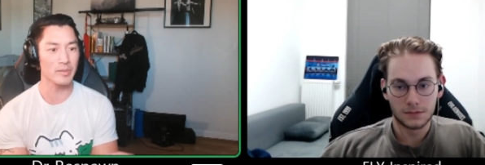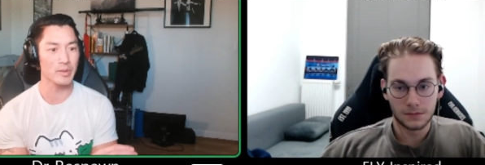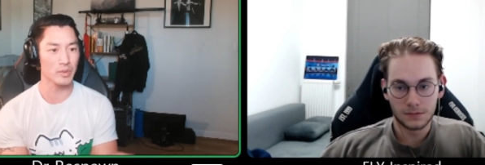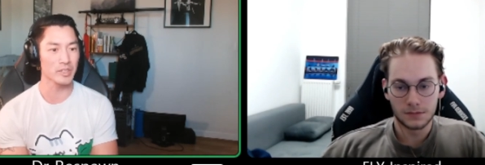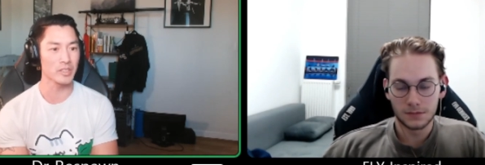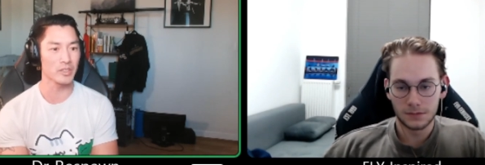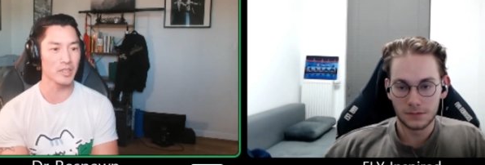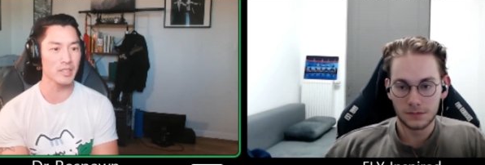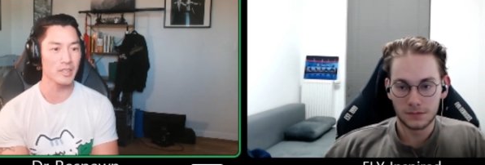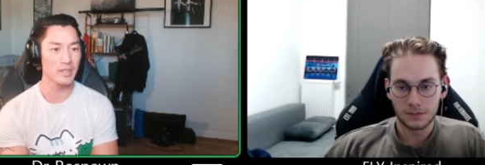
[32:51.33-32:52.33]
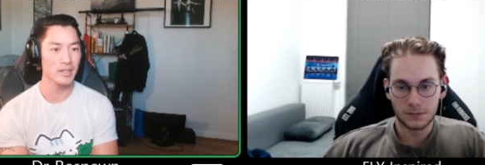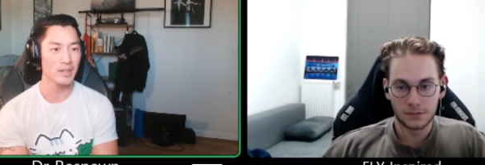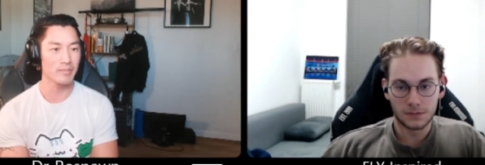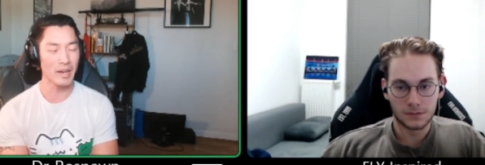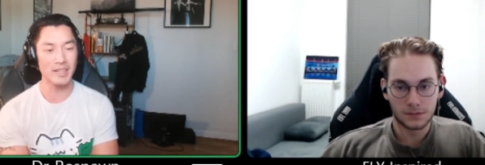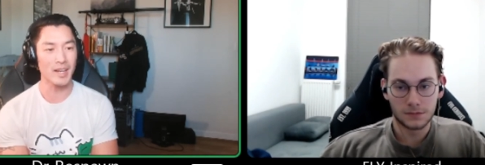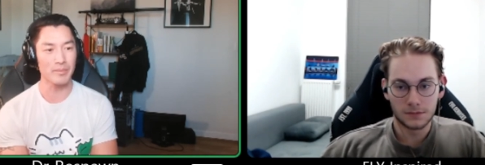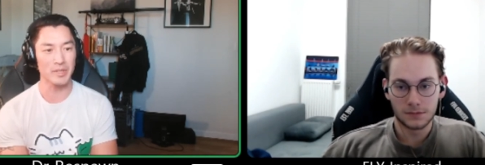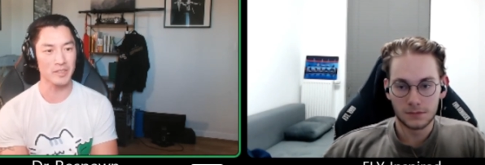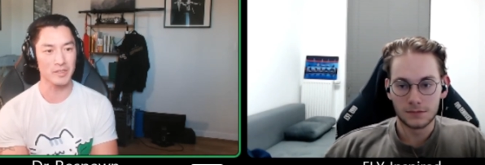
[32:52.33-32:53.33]
Speaker 1: be really good might not
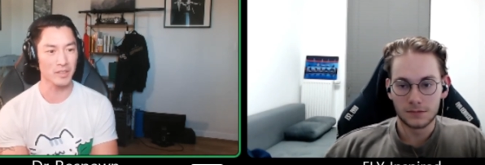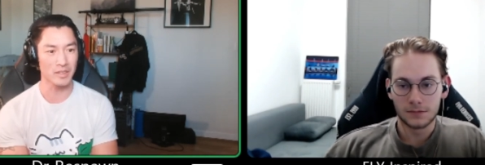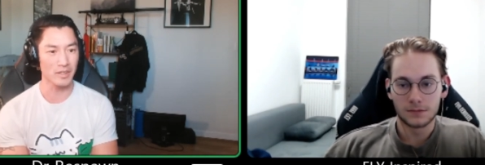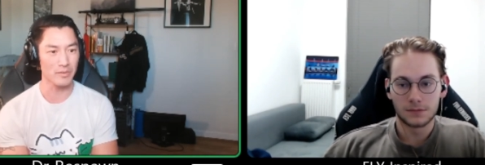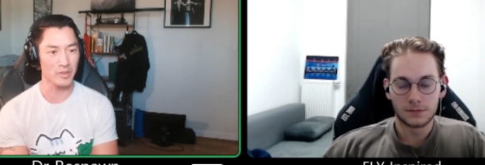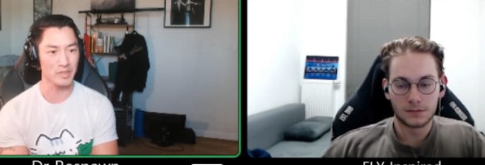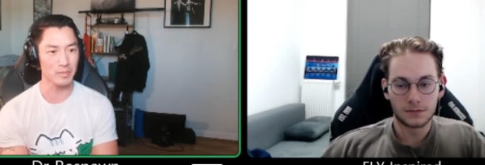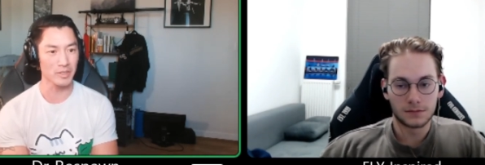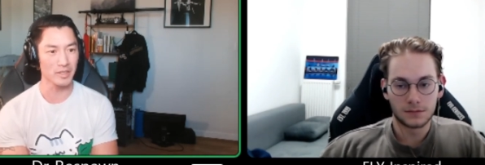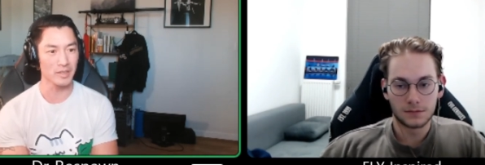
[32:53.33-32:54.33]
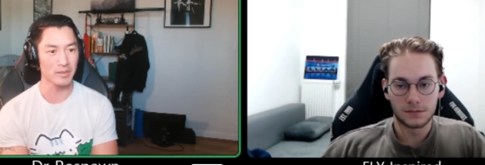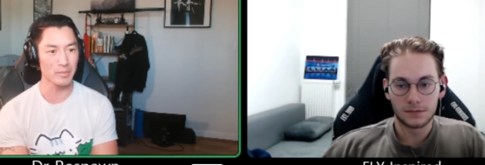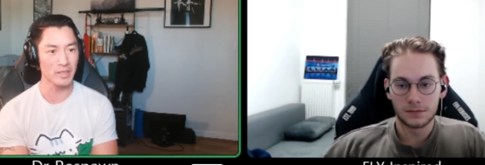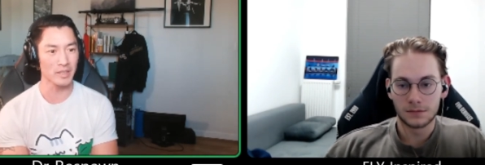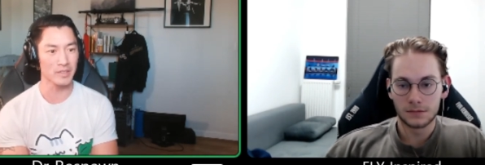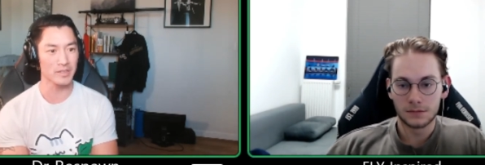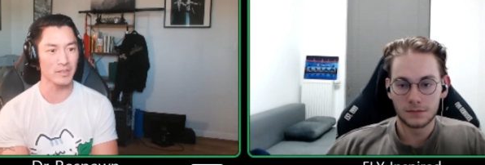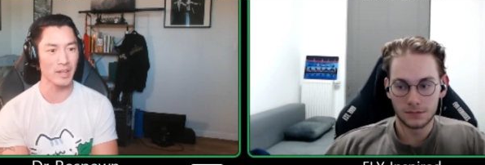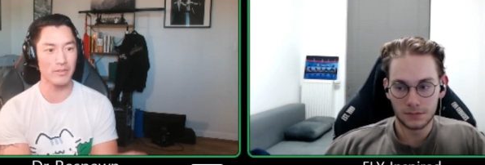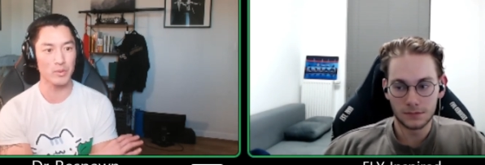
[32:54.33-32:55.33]
be as good in the first split because
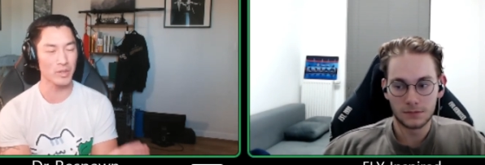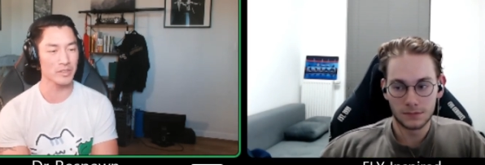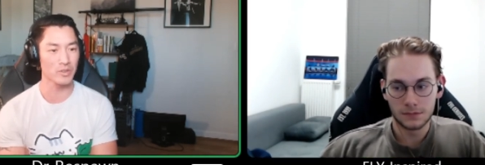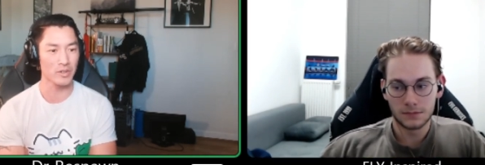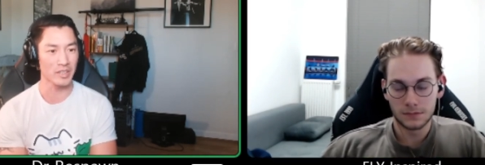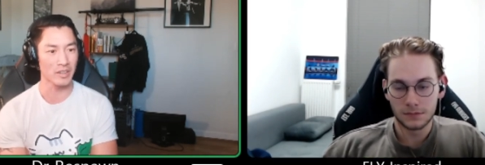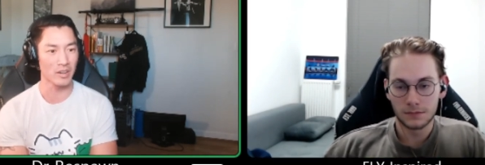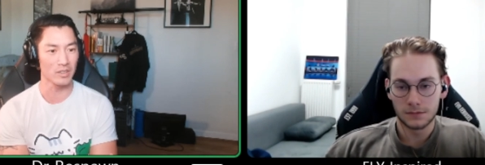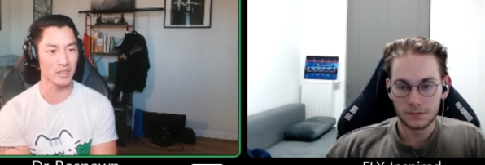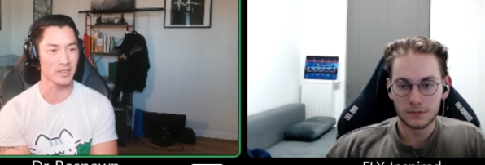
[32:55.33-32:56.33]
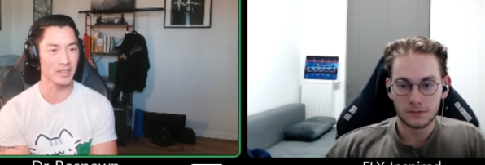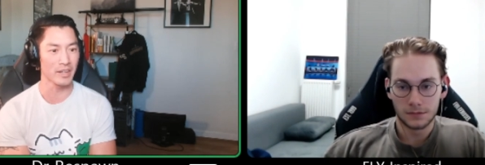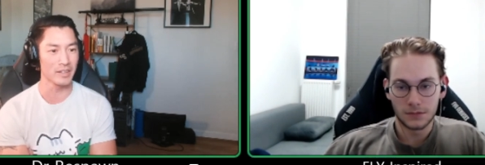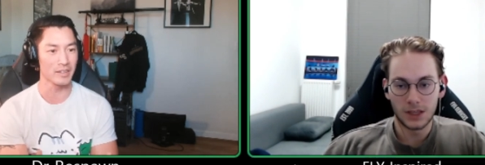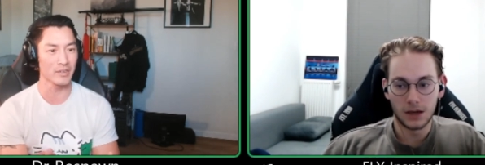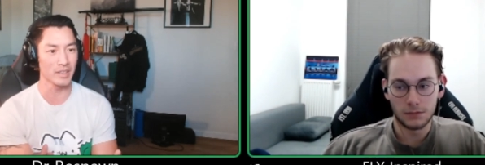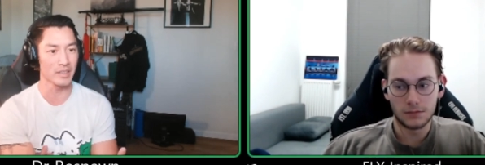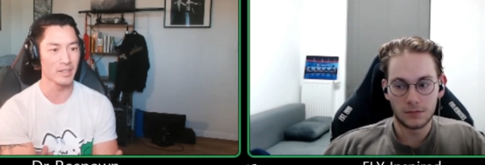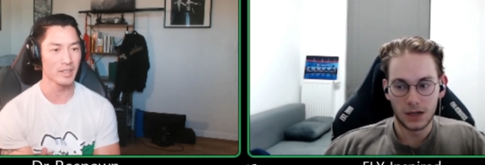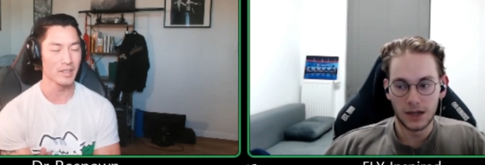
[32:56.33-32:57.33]
mm-hmm. everyone's learning all this again. Yeah, right?
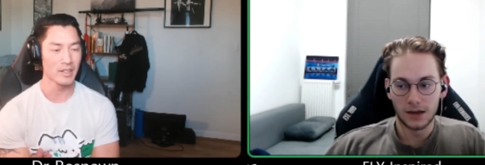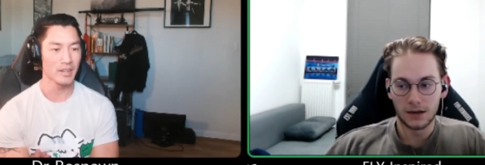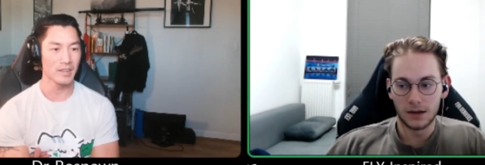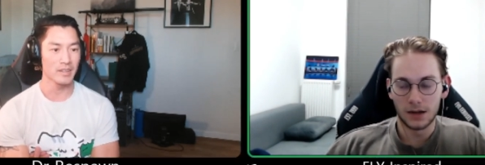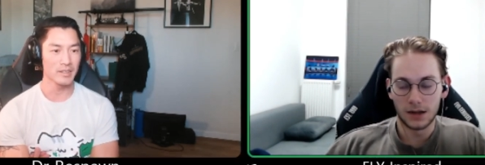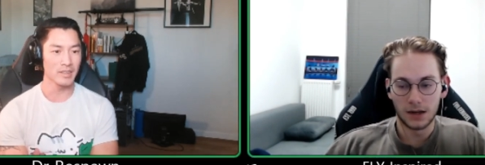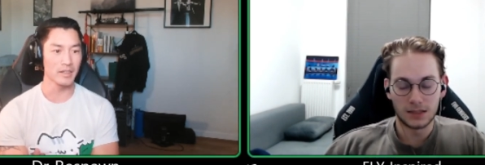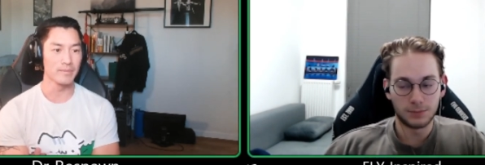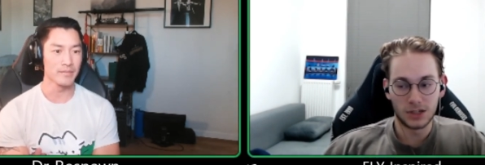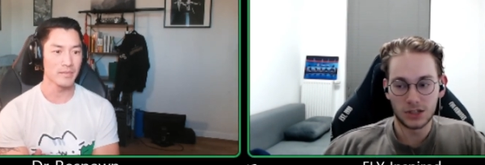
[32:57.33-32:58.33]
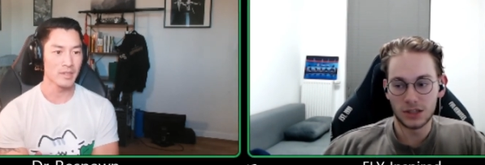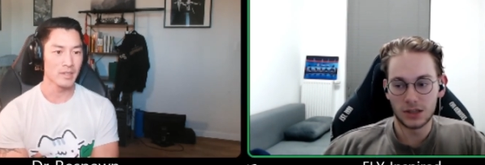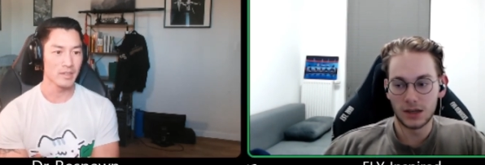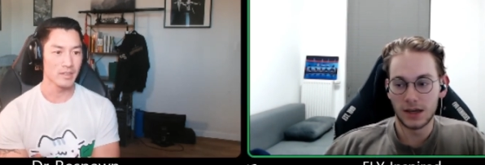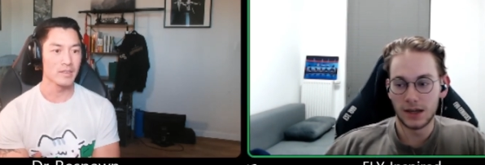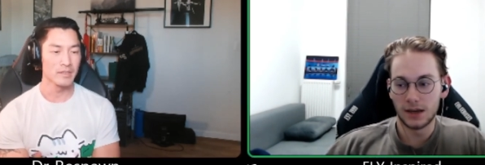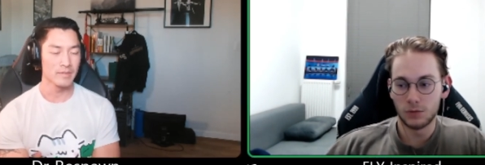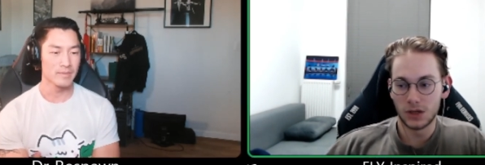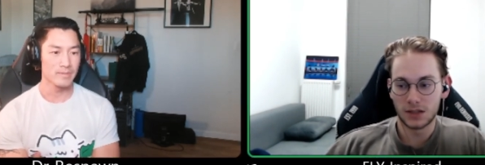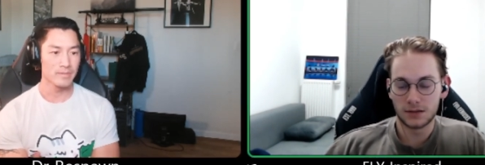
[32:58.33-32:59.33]
I
Speaker 2: agree. I agree, yeah. especially in the early
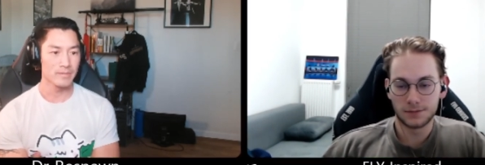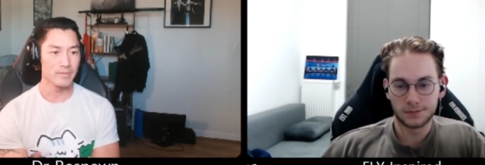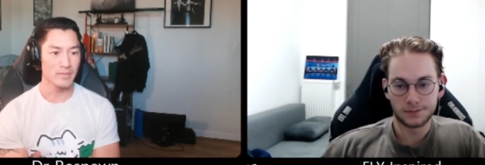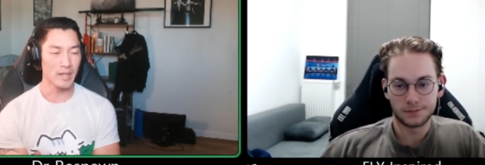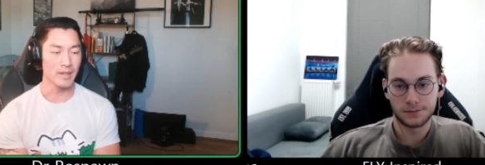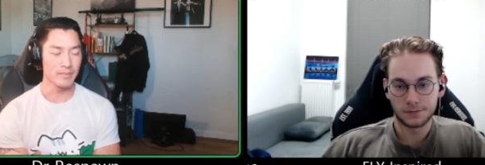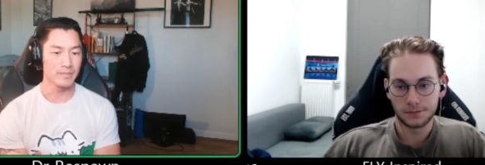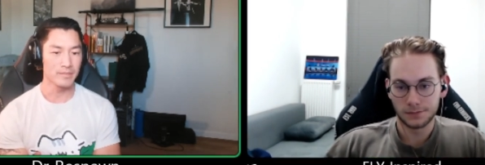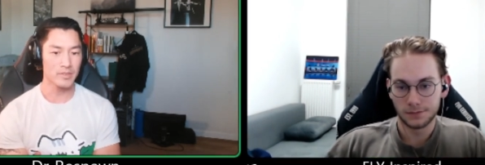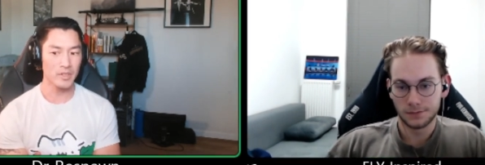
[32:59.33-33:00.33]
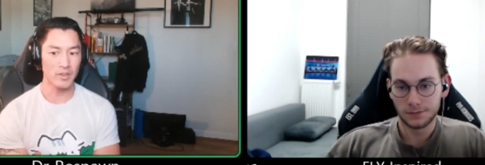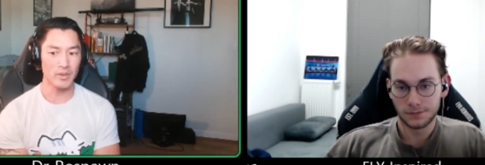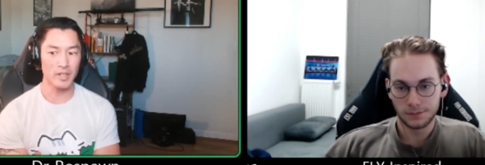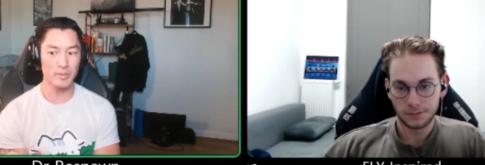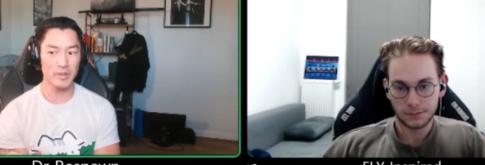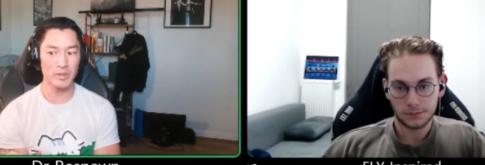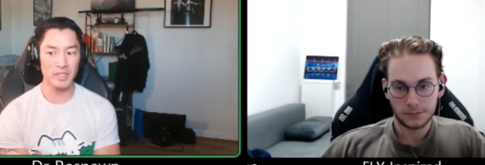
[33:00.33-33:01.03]
weeks.
Speaker 1: Yeah. So it'll be really